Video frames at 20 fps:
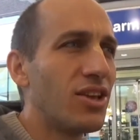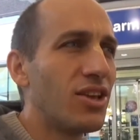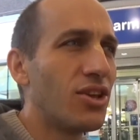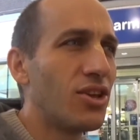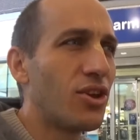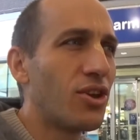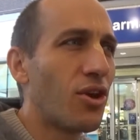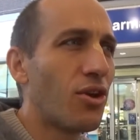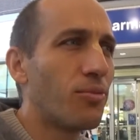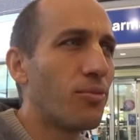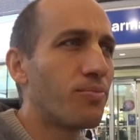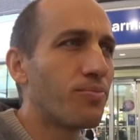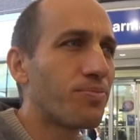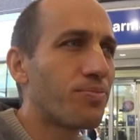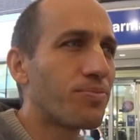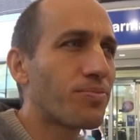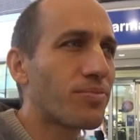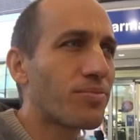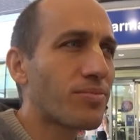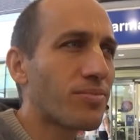you know,
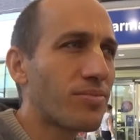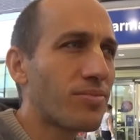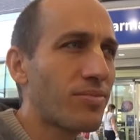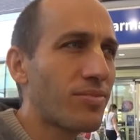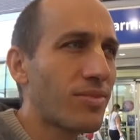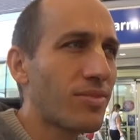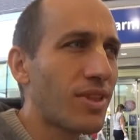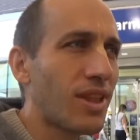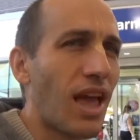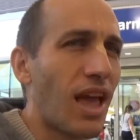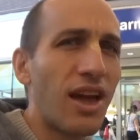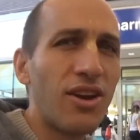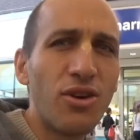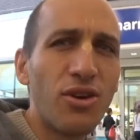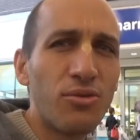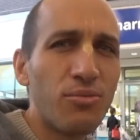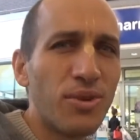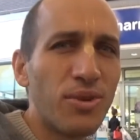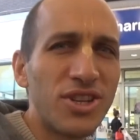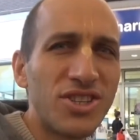I
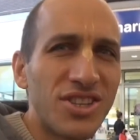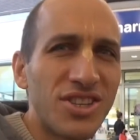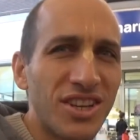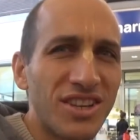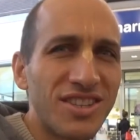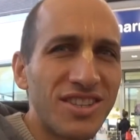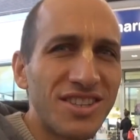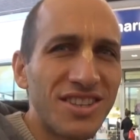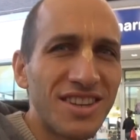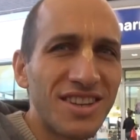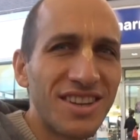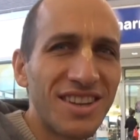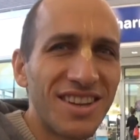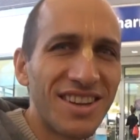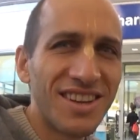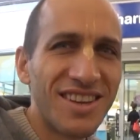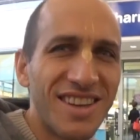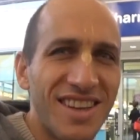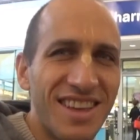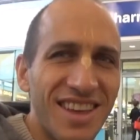don't miss it.
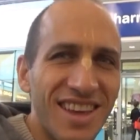Yeah.